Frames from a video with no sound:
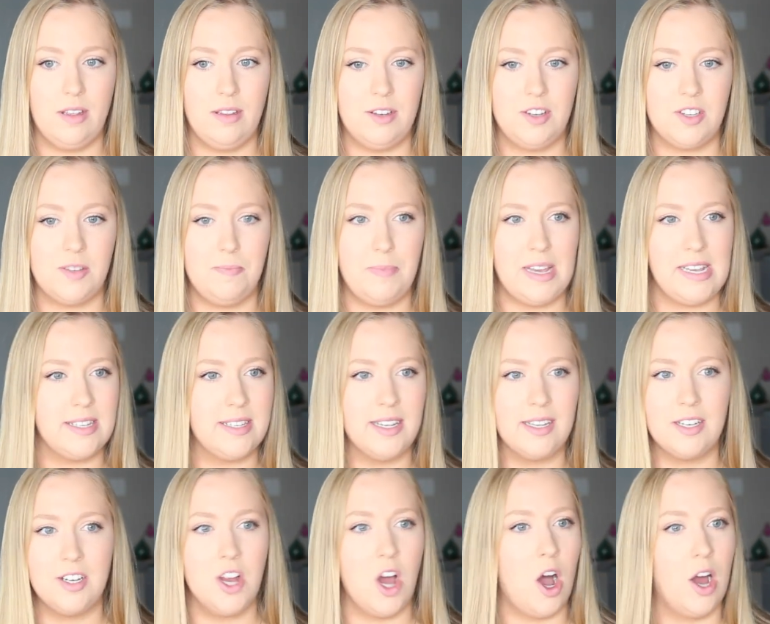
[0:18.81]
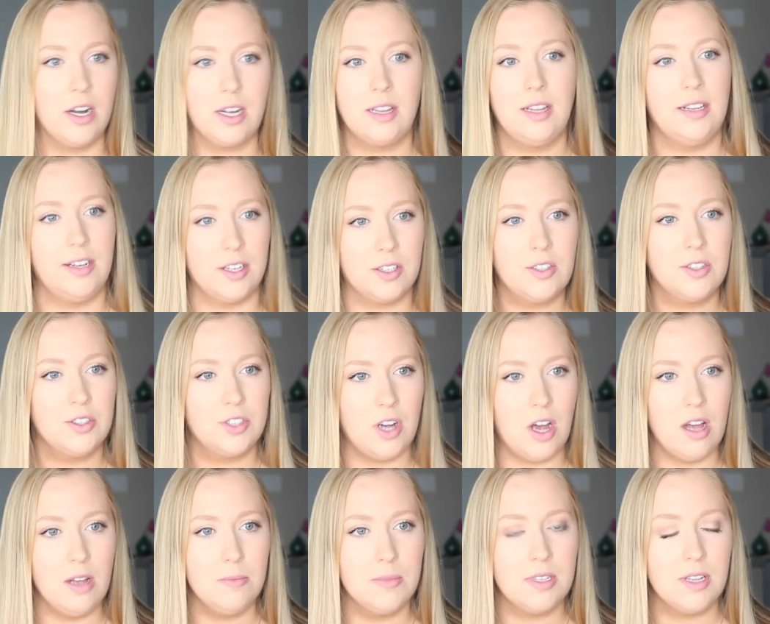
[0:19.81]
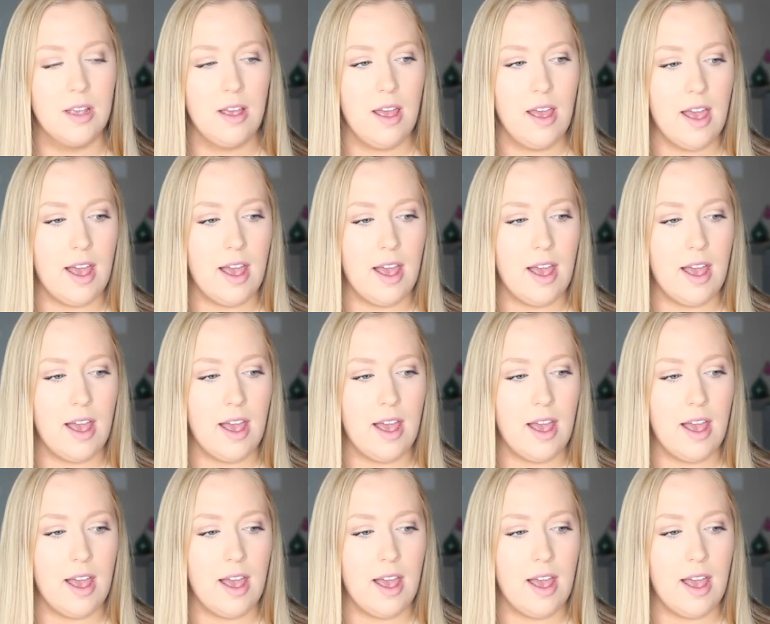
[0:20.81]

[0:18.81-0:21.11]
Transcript: just basic non-clinical jobs.